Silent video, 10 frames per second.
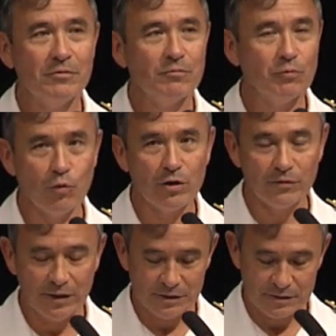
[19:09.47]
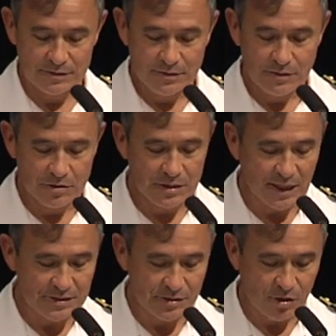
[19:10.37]
with one of these. There's a
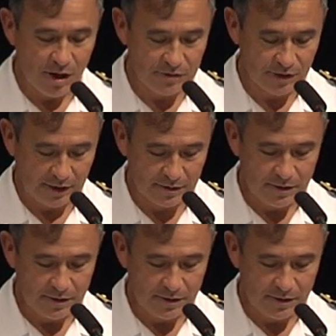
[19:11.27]
lesson there, I think.